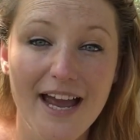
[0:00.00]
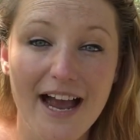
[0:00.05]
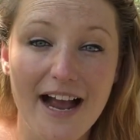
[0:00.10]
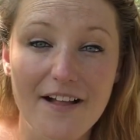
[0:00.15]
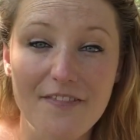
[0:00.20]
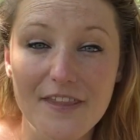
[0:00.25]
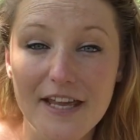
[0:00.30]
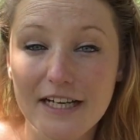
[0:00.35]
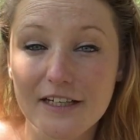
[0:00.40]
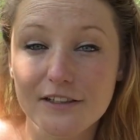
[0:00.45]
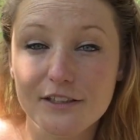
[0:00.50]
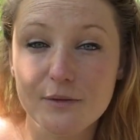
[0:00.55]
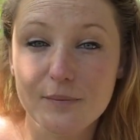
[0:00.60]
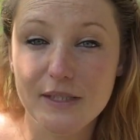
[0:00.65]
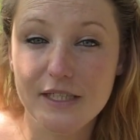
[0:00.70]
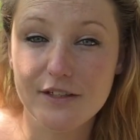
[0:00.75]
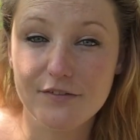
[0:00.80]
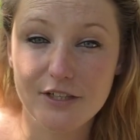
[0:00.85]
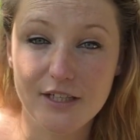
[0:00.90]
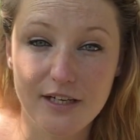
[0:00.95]
And they are going to be
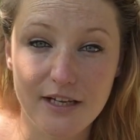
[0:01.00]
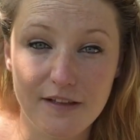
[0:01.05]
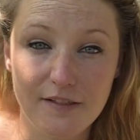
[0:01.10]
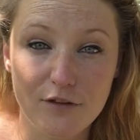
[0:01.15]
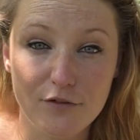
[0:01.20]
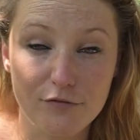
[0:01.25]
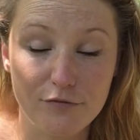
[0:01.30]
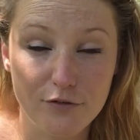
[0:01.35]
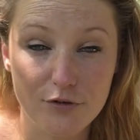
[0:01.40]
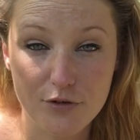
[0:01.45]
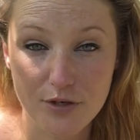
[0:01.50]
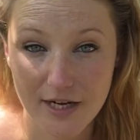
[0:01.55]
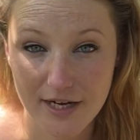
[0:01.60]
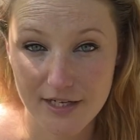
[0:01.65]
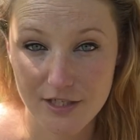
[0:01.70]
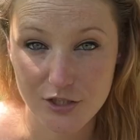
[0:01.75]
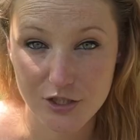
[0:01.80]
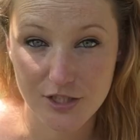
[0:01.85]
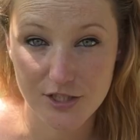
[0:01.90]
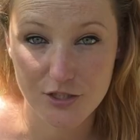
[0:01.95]
living in the fruit
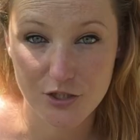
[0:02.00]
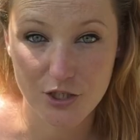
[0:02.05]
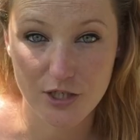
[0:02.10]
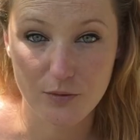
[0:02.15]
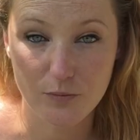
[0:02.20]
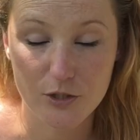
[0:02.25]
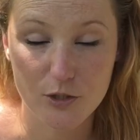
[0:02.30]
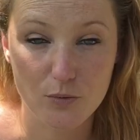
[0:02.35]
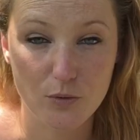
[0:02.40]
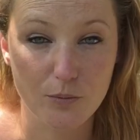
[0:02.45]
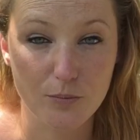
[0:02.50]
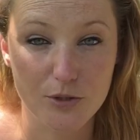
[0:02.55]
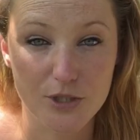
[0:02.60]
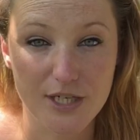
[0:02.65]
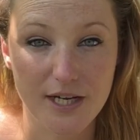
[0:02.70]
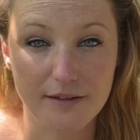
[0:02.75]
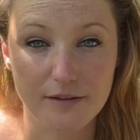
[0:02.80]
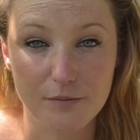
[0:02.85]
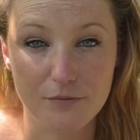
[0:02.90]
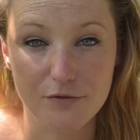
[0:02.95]
cage this year, which will
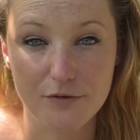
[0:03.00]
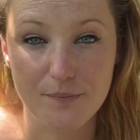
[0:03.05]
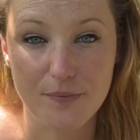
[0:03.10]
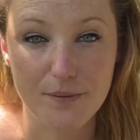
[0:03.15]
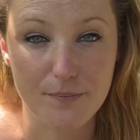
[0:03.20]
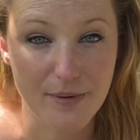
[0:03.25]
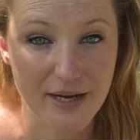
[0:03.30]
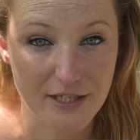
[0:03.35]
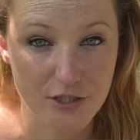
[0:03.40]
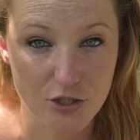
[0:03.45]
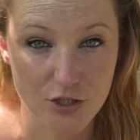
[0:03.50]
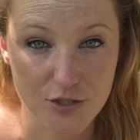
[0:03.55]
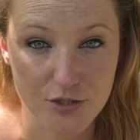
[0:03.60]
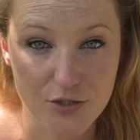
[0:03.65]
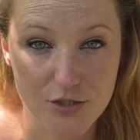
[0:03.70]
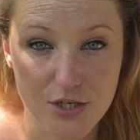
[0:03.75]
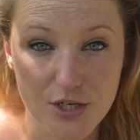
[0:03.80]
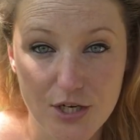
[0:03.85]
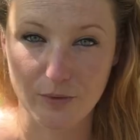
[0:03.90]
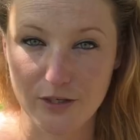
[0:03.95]
protect them from the
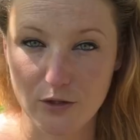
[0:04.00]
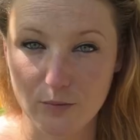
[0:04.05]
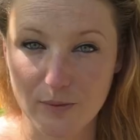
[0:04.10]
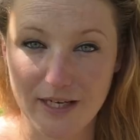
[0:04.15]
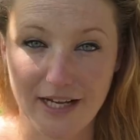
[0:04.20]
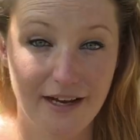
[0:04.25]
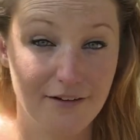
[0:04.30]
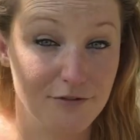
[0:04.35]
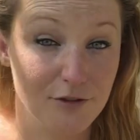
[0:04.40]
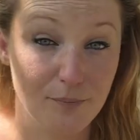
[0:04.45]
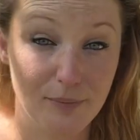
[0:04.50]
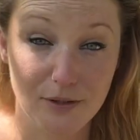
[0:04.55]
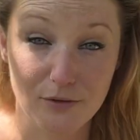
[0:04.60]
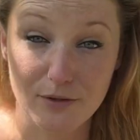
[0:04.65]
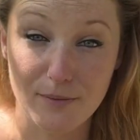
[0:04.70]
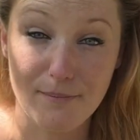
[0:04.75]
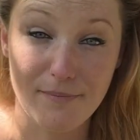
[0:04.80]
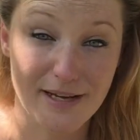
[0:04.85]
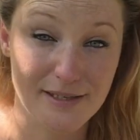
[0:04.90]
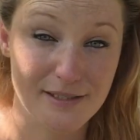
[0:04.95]
badgers. You normally have to build a
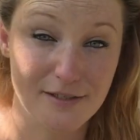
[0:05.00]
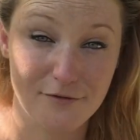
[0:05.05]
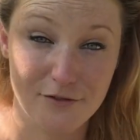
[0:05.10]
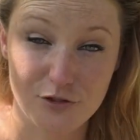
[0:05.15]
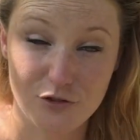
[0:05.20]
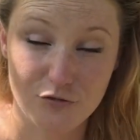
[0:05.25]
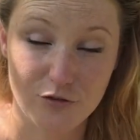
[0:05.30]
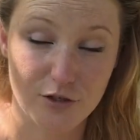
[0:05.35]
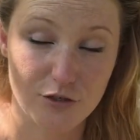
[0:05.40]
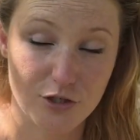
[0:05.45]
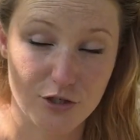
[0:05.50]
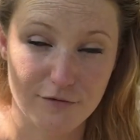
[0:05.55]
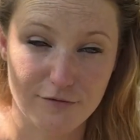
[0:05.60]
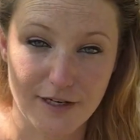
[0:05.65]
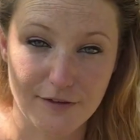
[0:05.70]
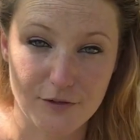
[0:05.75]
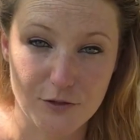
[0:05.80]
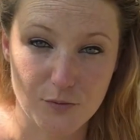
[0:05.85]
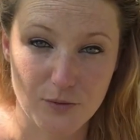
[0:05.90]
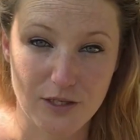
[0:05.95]
massive construction around
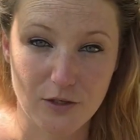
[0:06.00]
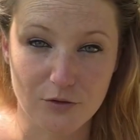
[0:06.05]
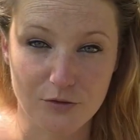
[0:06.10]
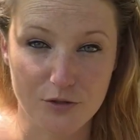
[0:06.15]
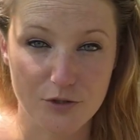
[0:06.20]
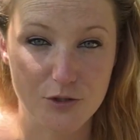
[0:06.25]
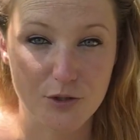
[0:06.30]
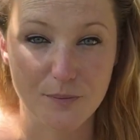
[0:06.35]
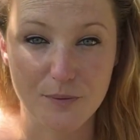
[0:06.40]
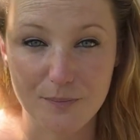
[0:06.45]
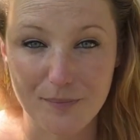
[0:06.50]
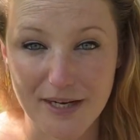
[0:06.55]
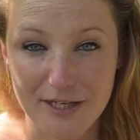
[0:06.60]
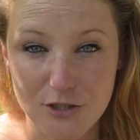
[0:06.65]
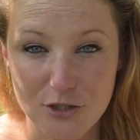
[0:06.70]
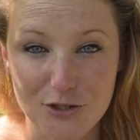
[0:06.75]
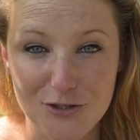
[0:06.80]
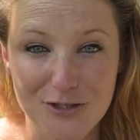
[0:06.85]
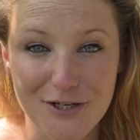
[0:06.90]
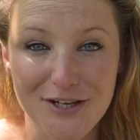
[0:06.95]
the sweet corn to stop the
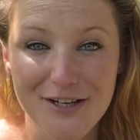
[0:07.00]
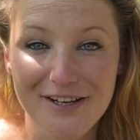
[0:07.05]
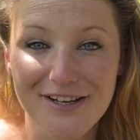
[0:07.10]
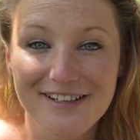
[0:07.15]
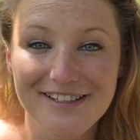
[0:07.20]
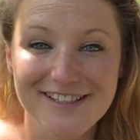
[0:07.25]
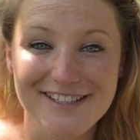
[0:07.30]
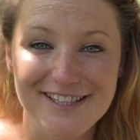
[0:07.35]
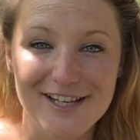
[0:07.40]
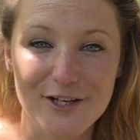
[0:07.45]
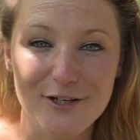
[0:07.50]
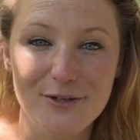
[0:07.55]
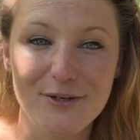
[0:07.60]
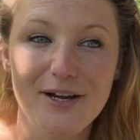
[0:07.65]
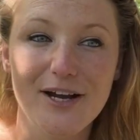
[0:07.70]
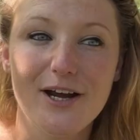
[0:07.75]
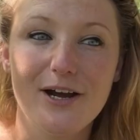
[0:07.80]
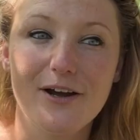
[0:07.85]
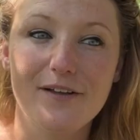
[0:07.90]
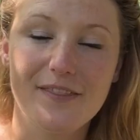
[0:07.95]
badgers, so
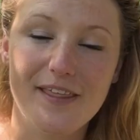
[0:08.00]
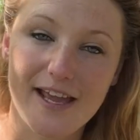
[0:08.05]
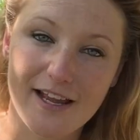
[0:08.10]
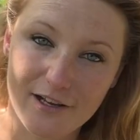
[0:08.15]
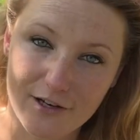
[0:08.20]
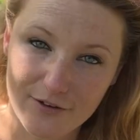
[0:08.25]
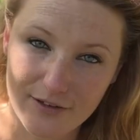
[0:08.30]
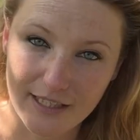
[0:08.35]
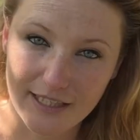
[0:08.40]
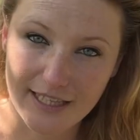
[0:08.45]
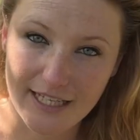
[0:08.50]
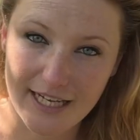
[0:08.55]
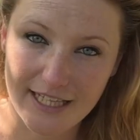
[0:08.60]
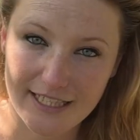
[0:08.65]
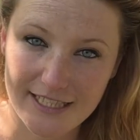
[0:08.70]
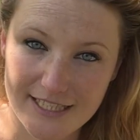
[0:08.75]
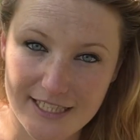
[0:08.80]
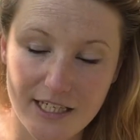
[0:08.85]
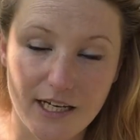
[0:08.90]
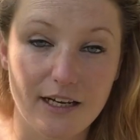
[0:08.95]
they're going in there
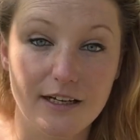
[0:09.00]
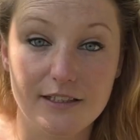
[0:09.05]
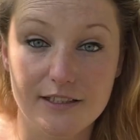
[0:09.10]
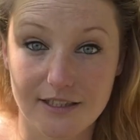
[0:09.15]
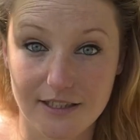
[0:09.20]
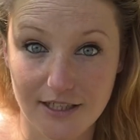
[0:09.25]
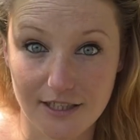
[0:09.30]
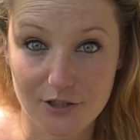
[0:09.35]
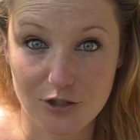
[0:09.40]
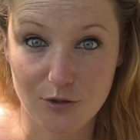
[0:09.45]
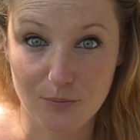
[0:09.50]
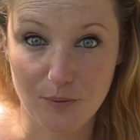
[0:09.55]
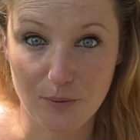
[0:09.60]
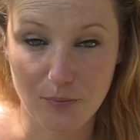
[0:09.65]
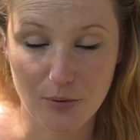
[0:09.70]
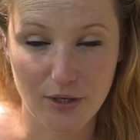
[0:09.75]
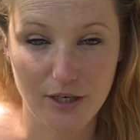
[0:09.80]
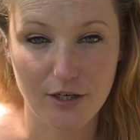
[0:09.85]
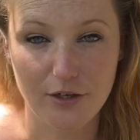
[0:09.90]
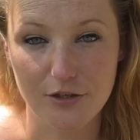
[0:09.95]
this year, so that should be
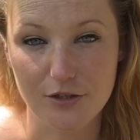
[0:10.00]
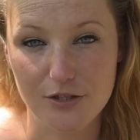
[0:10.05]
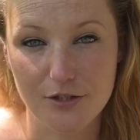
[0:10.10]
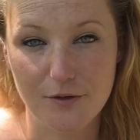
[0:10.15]
pretty good.